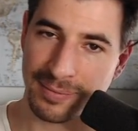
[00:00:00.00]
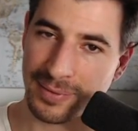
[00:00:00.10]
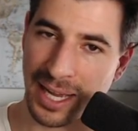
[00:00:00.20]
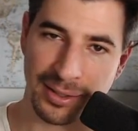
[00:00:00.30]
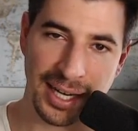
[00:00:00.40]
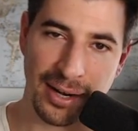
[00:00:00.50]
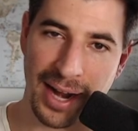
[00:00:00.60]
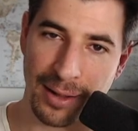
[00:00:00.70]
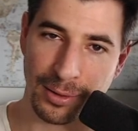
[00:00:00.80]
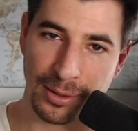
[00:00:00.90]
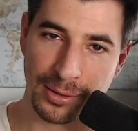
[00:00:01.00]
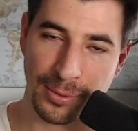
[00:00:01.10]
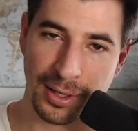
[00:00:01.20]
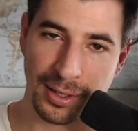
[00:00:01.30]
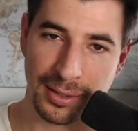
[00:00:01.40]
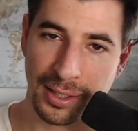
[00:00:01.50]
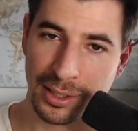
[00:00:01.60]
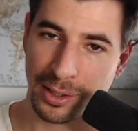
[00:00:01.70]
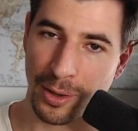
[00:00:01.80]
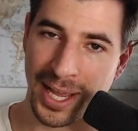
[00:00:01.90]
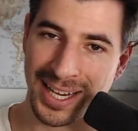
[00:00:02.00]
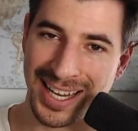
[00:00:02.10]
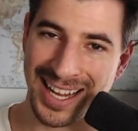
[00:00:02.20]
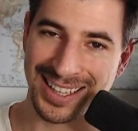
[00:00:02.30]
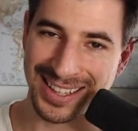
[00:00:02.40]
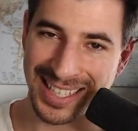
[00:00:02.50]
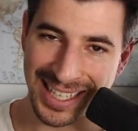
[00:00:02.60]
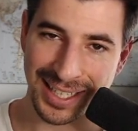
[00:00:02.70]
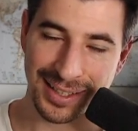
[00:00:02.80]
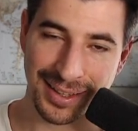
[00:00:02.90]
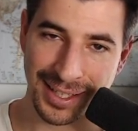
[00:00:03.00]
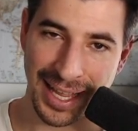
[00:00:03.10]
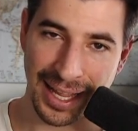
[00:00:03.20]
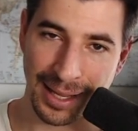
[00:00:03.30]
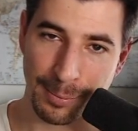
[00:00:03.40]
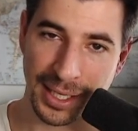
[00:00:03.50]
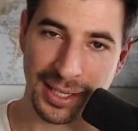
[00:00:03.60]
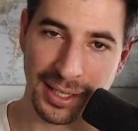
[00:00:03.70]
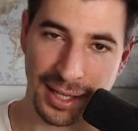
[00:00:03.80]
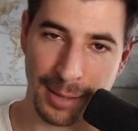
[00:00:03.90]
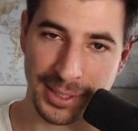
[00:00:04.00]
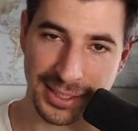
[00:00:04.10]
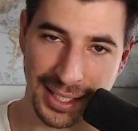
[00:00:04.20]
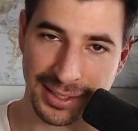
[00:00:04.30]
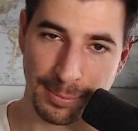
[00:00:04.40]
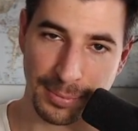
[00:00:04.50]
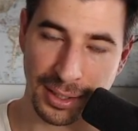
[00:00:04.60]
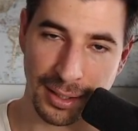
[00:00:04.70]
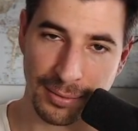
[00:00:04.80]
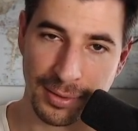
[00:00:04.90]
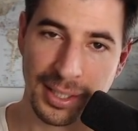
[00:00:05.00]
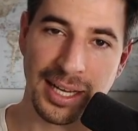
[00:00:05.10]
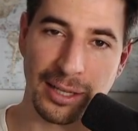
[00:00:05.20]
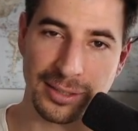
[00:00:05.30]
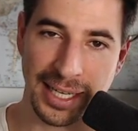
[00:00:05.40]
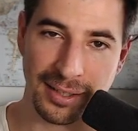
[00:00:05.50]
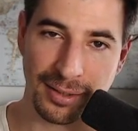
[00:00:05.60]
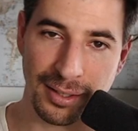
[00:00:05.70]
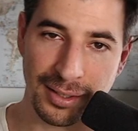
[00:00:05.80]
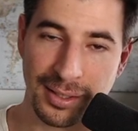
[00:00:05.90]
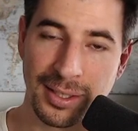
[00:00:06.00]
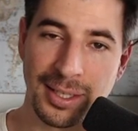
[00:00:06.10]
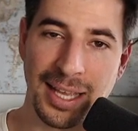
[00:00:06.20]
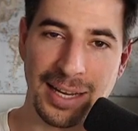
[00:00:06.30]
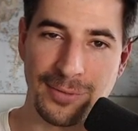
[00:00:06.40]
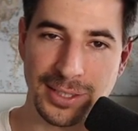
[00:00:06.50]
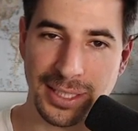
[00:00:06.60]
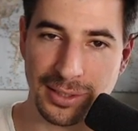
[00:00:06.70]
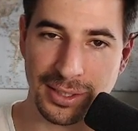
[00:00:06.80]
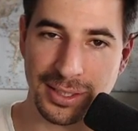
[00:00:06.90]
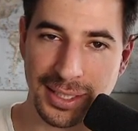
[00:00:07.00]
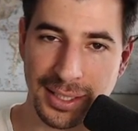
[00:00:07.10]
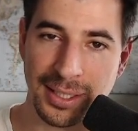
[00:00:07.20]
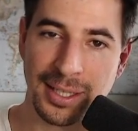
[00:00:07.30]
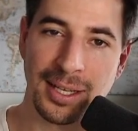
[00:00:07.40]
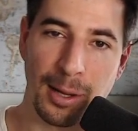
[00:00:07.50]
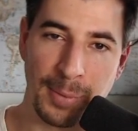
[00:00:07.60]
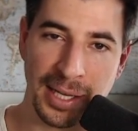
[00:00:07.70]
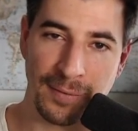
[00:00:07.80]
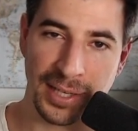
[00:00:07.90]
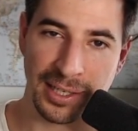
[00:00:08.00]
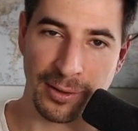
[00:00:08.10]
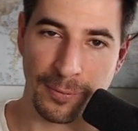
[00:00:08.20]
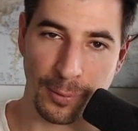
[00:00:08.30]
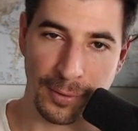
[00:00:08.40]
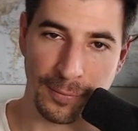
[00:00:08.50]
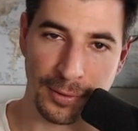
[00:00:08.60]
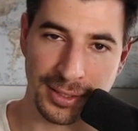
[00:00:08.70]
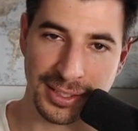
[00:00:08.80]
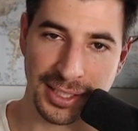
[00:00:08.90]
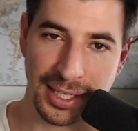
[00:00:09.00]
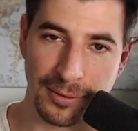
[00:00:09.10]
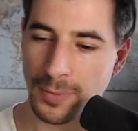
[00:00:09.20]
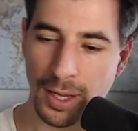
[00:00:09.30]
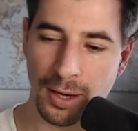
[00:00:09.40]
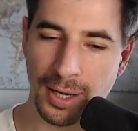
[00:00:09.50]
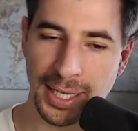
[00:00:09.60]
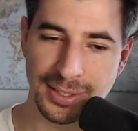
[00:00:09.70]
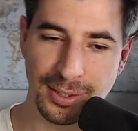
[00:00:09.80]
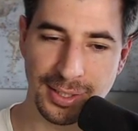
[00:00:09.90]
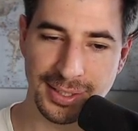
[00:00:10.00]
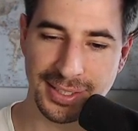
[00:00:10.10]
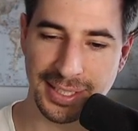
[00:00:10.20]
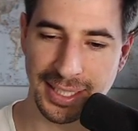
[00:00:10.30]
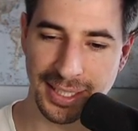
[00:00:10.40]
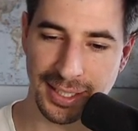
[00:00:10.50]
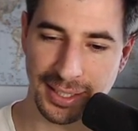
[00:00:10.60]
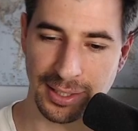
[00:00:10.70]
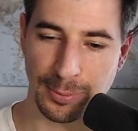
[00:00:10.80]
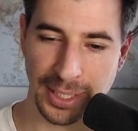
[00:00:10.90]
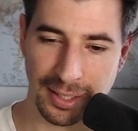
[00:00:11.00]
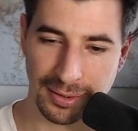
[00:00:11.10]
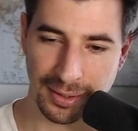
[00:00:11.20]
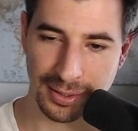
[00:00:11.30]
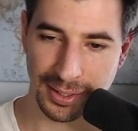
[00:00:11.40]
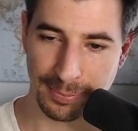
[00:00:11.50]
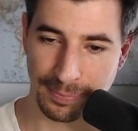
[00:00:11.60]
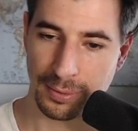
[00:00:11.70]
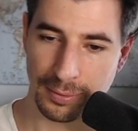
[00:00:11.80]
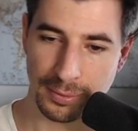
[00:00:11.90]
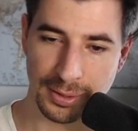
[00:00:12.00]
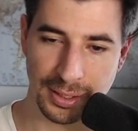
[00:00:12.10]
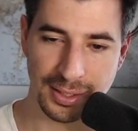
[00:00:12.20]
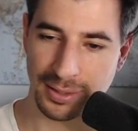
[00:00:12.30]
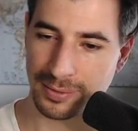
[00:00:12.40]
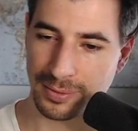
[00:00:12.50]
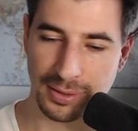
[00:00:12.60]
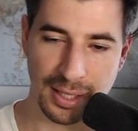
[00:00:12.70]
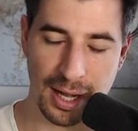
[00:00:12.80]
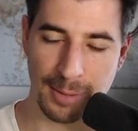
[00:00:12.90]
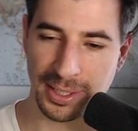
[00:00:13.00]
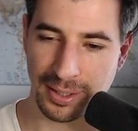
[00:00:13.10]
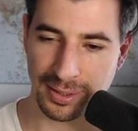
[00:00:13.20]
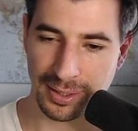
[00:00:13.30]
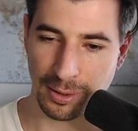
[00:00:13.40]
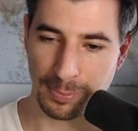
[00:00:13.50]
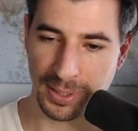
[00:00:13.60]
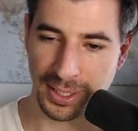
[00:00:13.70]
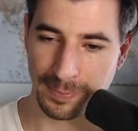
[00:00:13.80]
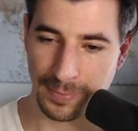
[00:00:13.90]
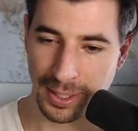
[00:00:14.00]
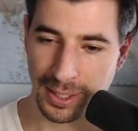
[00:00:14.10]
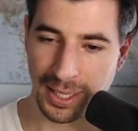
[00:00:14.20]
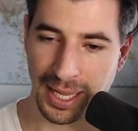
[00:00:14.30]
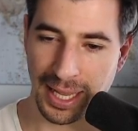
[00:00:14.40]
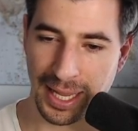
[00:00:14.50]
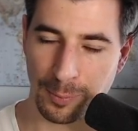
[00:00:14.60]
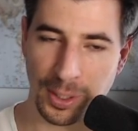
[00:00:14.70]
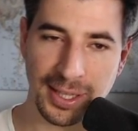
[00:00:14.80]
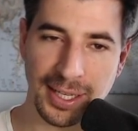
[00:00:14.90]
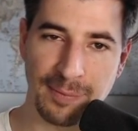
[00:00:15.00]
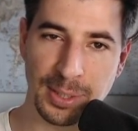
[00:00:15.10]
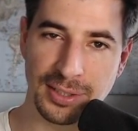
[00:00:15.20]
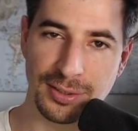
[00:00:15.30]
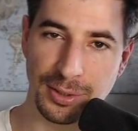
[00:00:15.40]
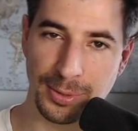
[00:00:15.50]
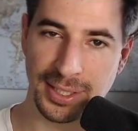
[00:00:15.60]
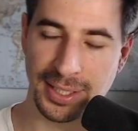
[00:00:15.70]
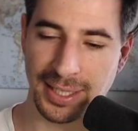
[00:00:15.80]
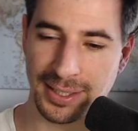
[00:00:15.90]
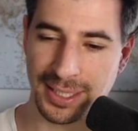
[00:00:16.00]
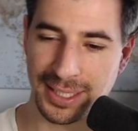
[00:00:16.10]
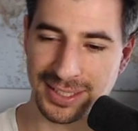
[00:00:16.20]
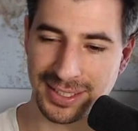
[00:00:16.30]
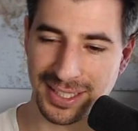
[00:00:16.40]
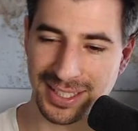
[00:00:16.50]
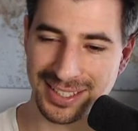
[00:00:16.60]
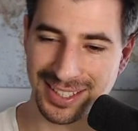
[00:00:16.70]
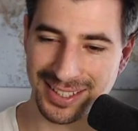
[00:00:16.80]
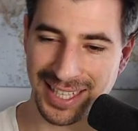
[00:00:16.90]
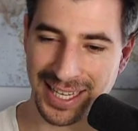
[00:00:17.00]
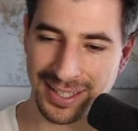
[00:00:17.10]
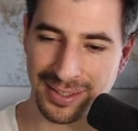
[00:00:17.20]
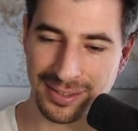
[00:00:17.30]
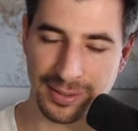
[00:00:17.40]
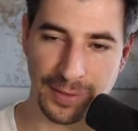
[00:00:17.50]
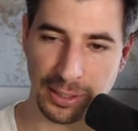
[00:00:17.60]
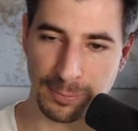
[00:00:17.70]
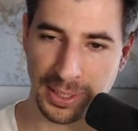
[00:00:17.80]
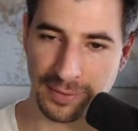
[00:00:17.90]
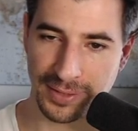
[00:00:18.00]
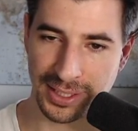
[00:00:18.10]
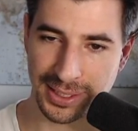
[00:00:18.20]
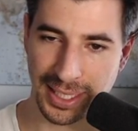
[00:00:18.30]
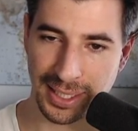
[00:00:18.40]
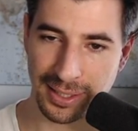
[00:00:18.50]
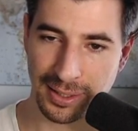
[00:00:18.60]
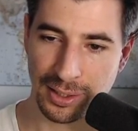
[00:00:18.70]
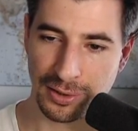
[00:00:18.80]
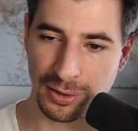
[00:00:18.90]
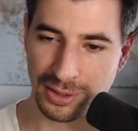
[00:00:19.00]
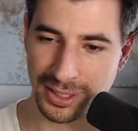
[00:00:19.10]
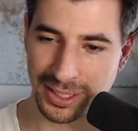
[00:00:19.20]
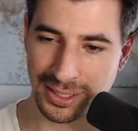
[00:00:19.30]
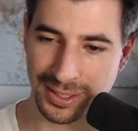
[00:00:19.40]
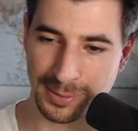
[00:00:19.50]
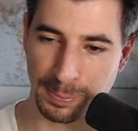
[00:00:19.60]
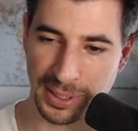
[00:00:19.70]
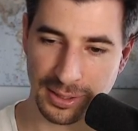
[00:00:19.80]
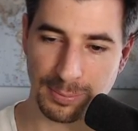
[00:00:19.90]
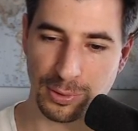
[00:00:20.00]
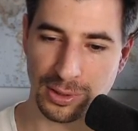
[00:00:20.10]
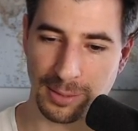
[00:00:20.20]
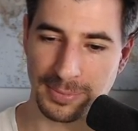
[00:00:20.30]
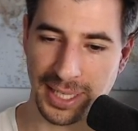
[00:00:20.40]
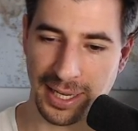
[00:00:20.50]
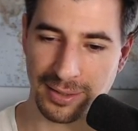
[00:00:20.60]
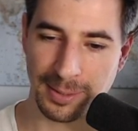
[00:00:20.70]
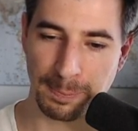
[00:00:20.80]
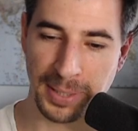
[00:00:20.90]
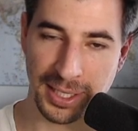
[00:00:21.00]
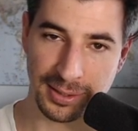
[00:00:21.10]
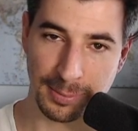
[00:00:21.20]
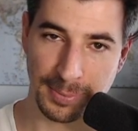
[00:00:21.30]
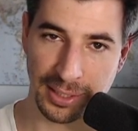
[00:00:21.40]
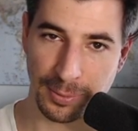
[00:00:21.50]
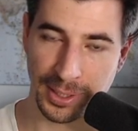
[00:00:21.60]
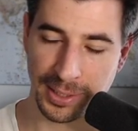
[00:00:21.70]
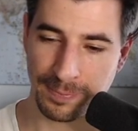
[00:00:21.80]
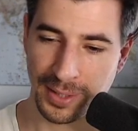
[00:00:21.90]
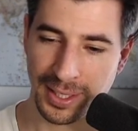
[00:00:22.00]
I don't care how low you are. Go ahead and link the game in a comment section below. I'll take a look, and if it's interesting, I'll make a video for it for this channel. All right, so let's dig in here. We got a London, just the common London opening. And one thing I've been doing lately is delaying the development of this knight, usually because this bishop will come down and pin it to my queen.